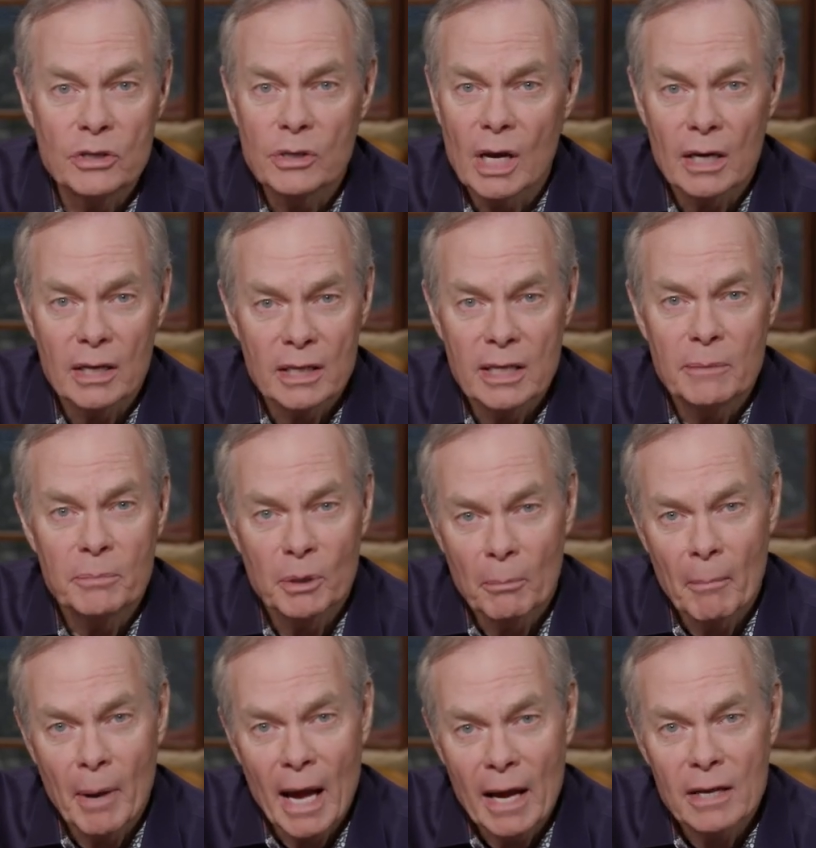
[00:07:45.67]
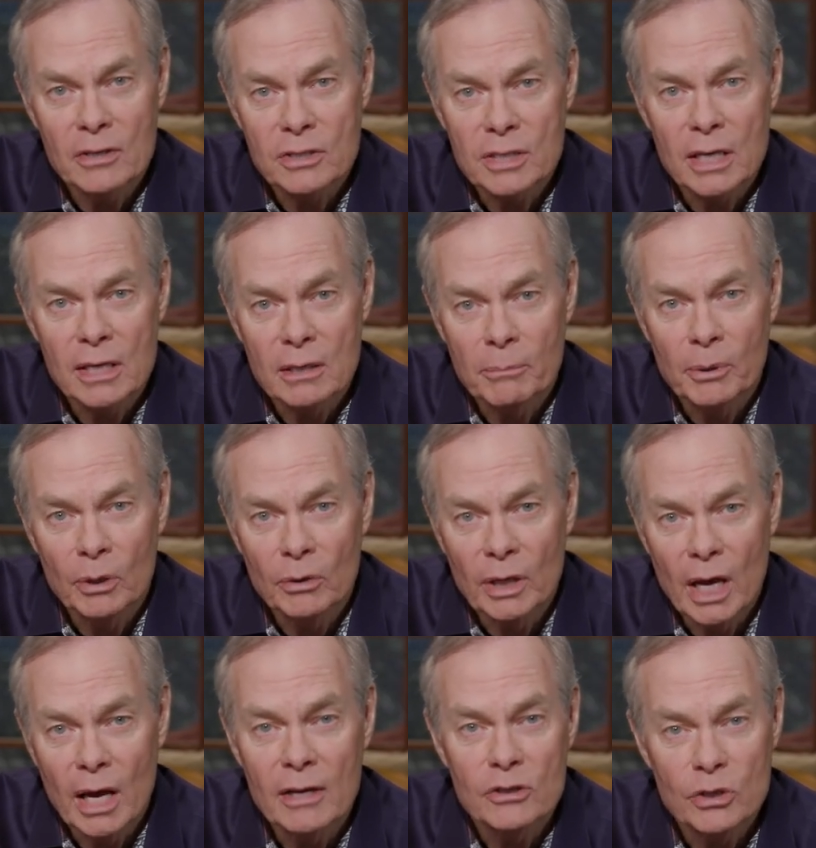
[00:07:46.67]
You got to keep your mind stayed upon
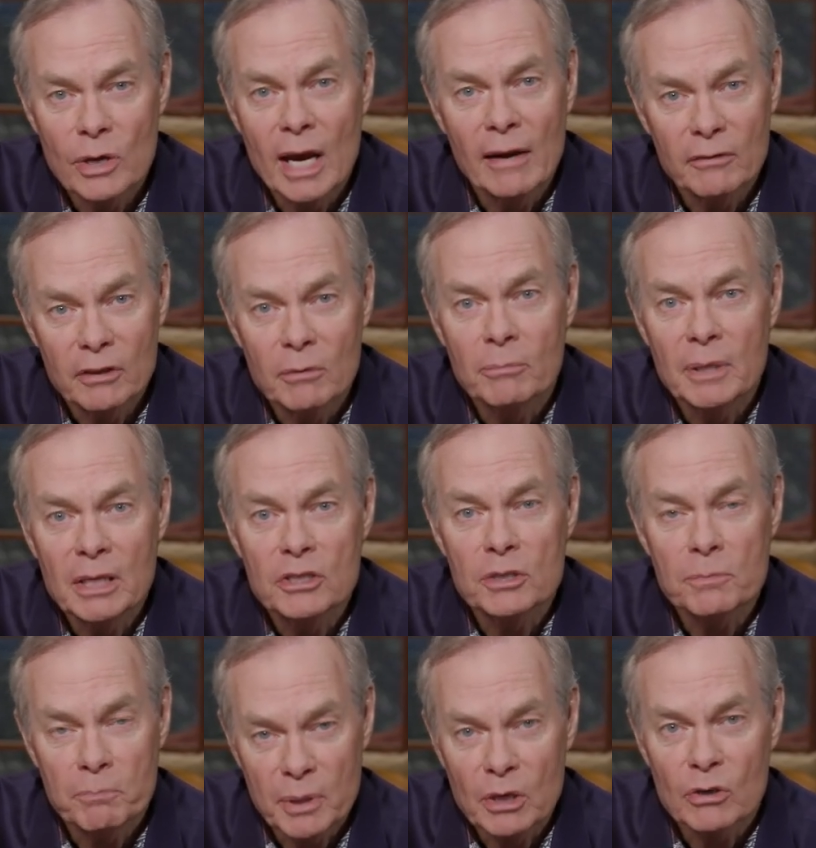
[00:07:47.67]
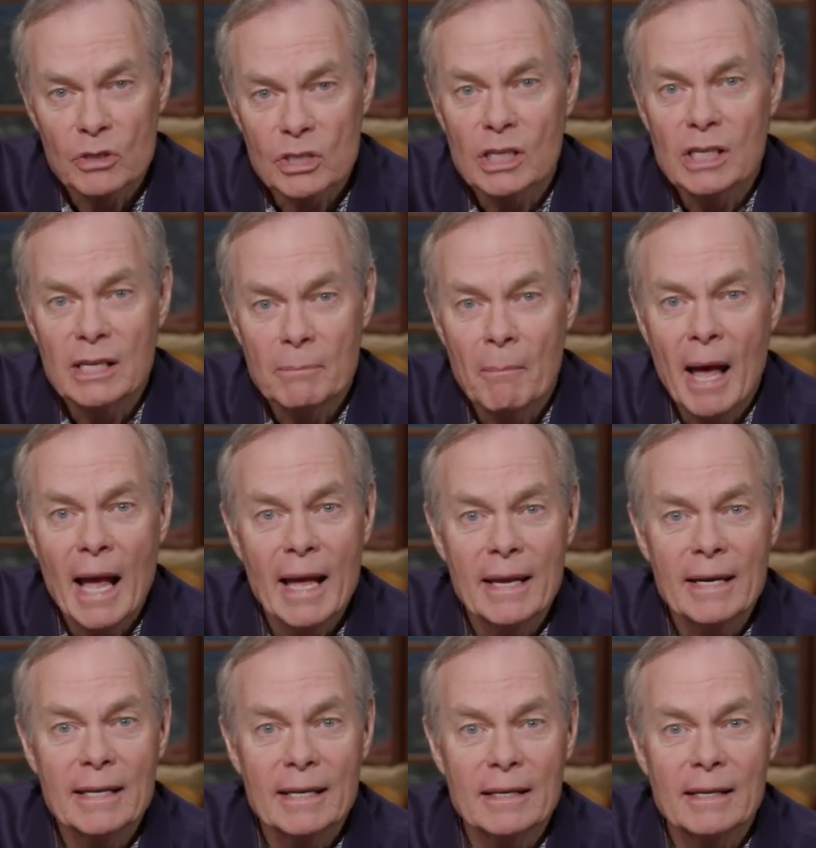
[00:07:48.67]
God. You have to be spiritually
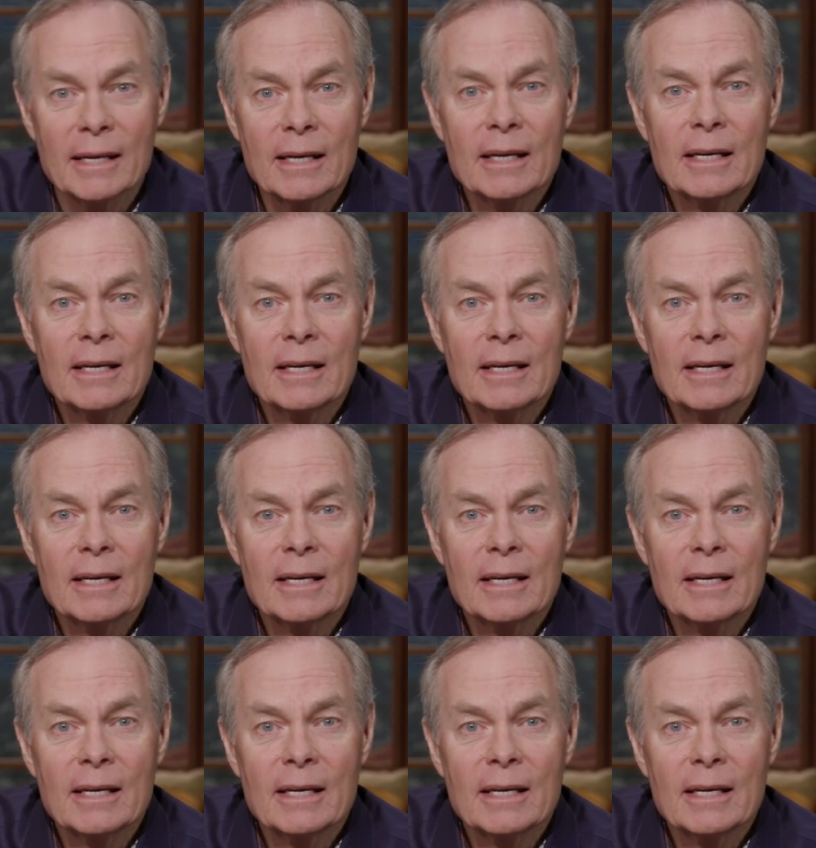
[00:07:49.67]
minded